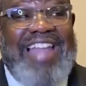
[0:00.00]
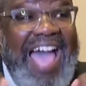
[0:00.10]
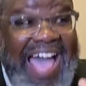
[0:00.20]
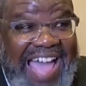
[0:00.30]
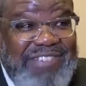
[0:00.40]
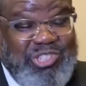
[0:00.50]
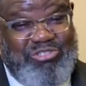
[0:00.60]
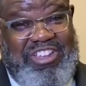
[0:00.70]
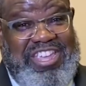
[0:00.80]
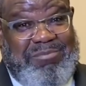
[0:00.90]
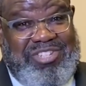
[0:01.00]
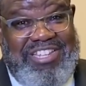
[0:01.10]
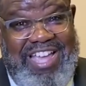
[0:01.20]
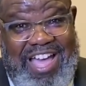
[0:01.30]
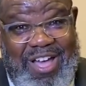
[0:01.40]
live stream to
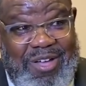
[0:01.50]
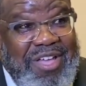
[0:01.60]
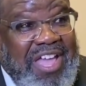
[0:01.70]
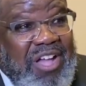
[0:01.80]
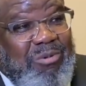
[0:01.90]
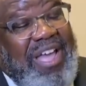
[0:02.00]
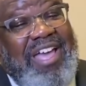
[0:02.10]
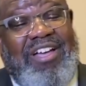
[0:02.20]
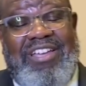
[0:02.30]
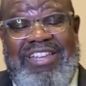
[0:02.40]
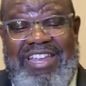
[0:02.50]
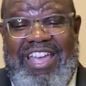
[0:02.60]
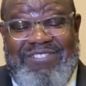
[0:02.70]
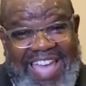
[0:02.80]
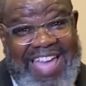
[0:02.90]
y'all. Well,
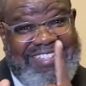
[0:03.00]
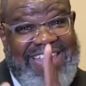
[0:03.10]
if that's